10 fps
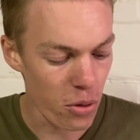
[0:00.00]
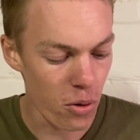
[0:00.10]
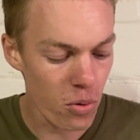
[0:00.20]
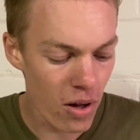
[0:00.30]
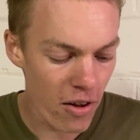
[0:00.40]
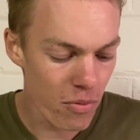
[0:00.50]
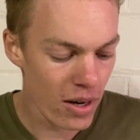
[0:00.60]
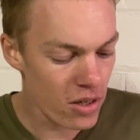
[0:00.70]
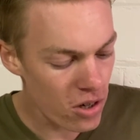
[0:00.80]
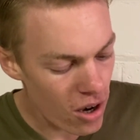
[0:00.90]
you will have
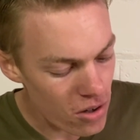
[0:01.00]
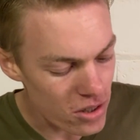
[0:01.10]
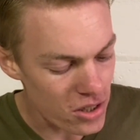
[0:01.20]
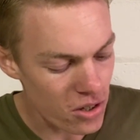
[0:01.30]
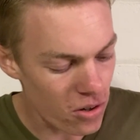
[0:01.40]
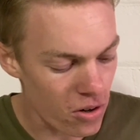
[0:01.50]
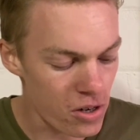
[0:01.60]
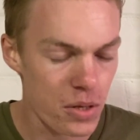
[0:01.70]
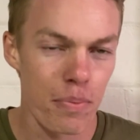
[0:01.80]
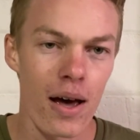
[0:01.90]
many trials and
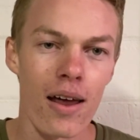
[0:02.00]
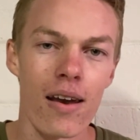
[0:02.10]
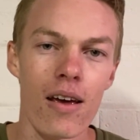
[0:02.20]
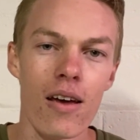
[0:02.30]
sorrows, but